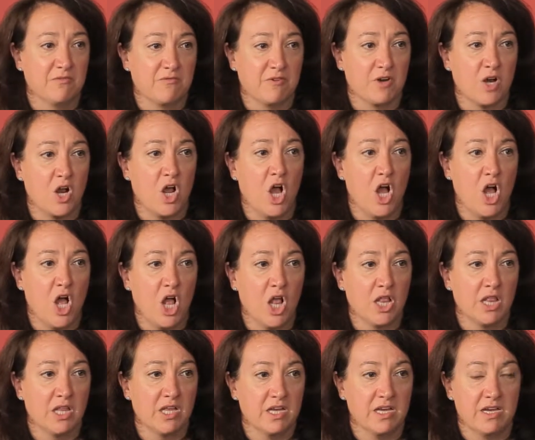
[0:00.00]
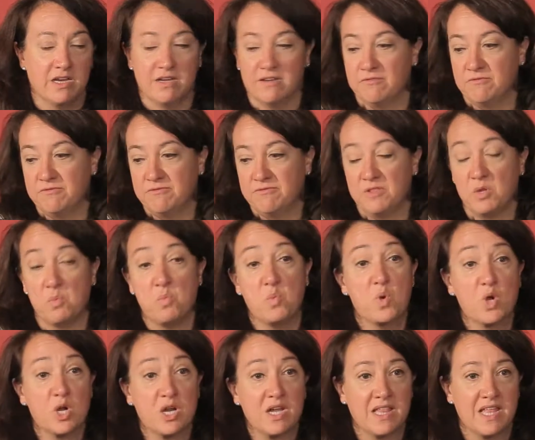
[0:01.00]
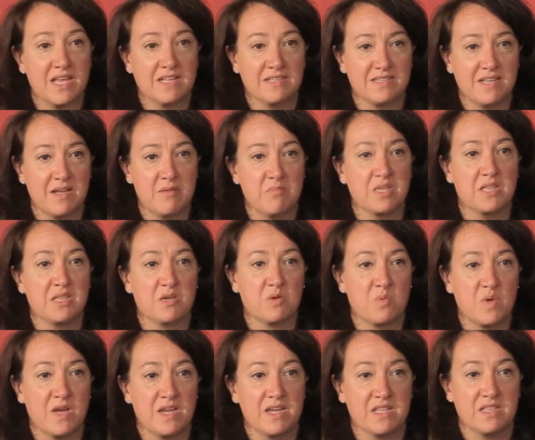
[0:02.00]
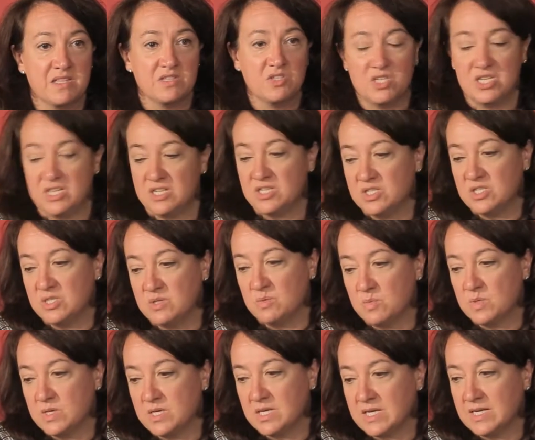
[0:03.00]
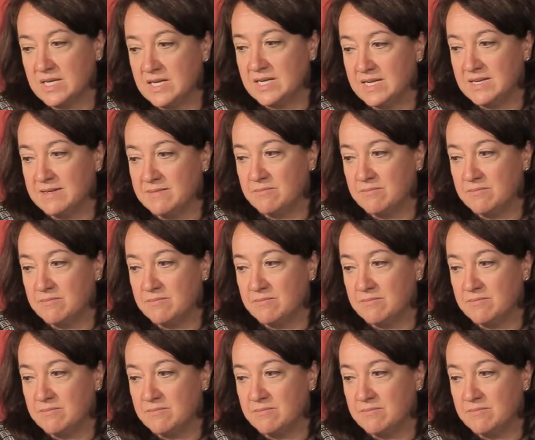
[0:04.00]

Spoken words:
for all of the work that's coming their way and the change in the work.